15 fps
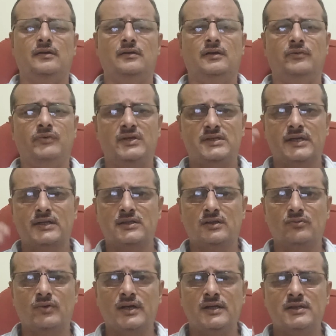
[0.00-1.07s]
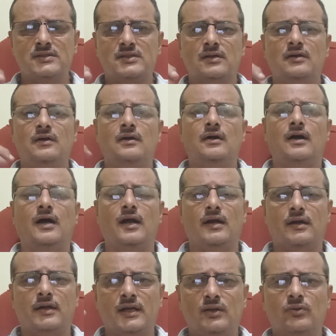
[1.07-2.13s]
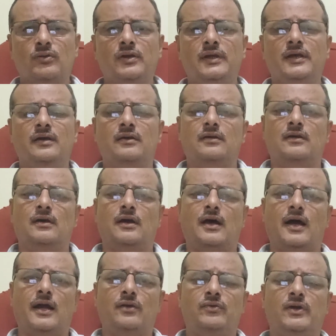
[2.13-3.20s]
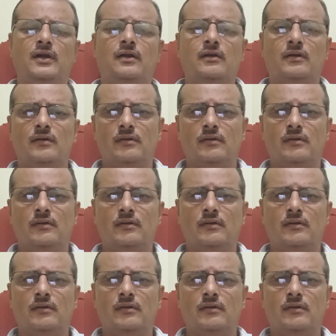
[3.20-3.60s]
investigation wise, and then only I will